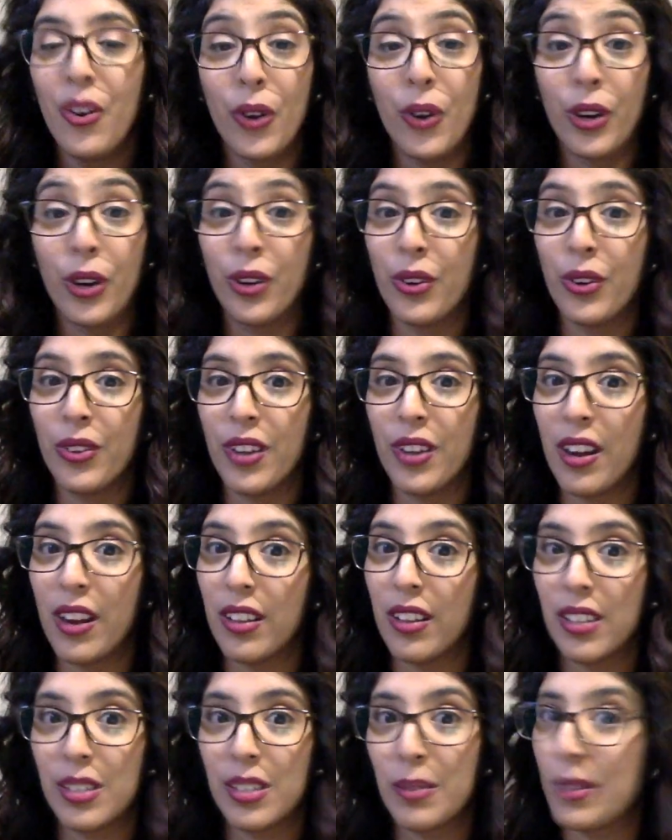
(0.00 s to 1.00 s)
or go there at
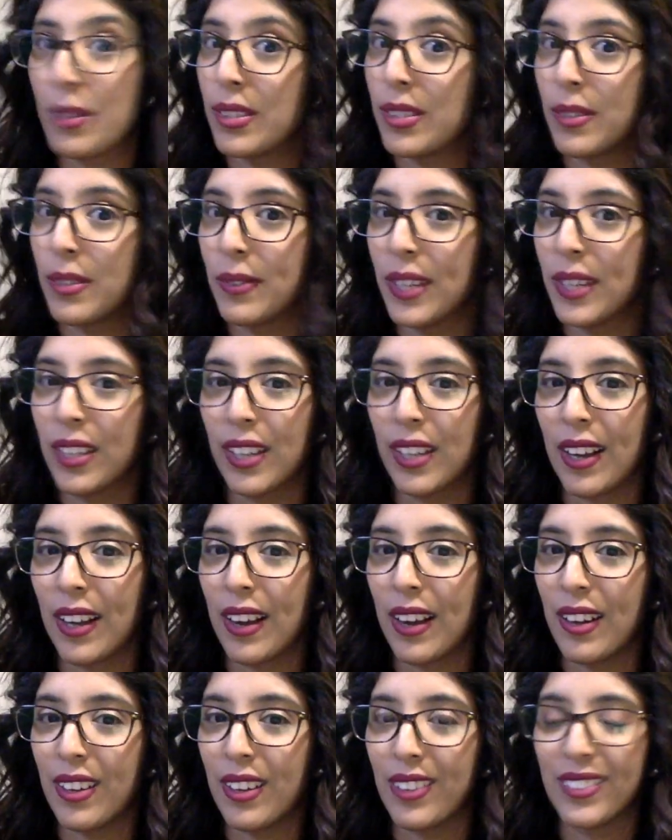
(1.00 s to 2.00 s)
least once a week like
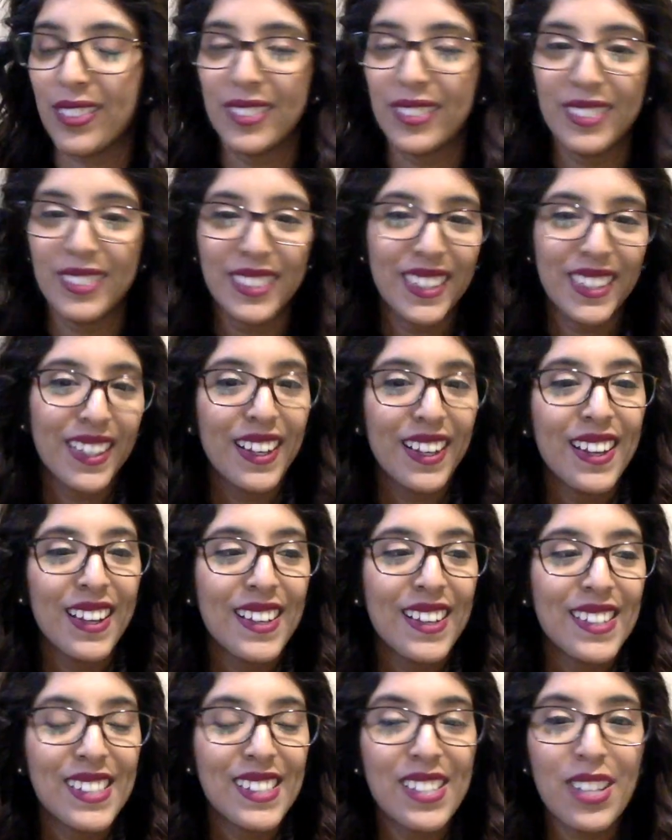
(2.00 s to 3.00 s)
I do.
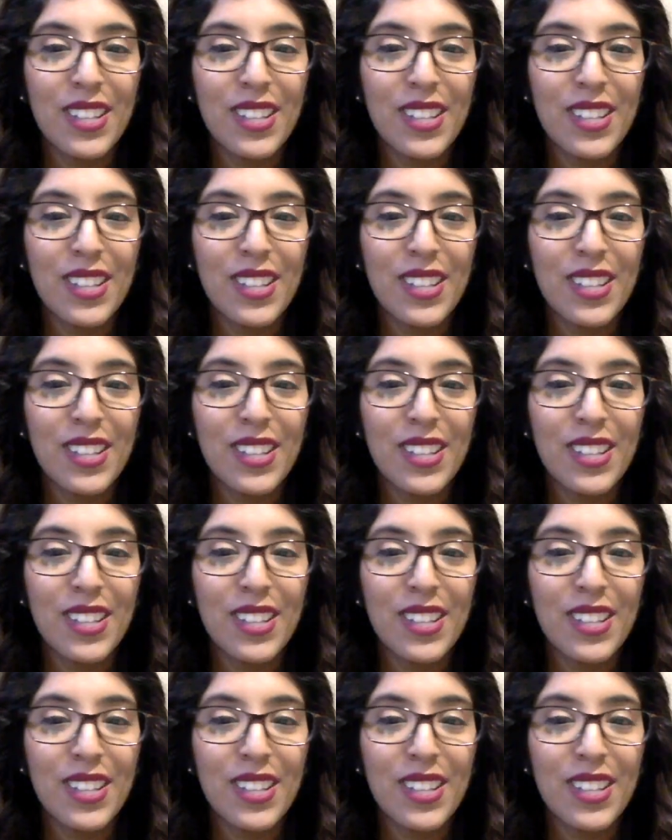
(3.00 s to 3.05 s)
So